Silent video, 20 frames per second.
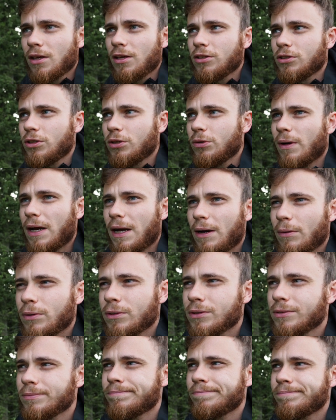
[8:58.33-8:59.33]
Two
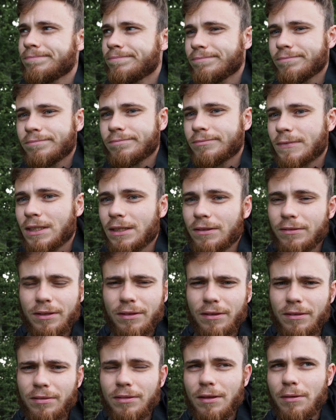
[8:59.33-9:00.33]
hours, hmm.
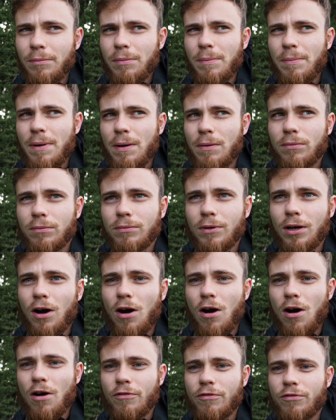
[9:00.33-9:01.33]
It'll be about
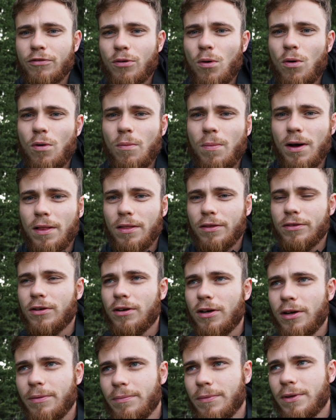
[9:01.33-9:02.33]
half four by the
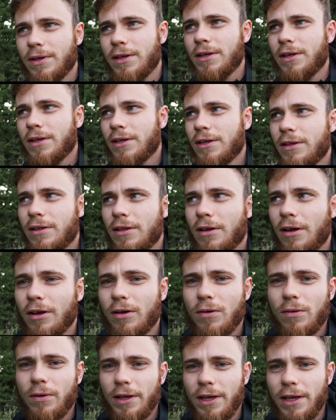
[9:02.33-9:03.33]
time I
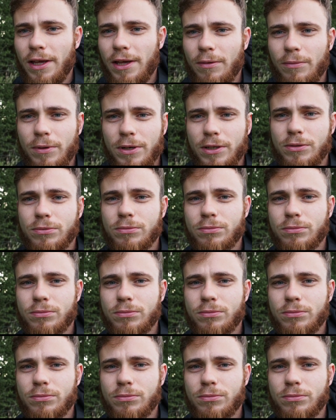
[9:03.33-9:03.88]
got here, which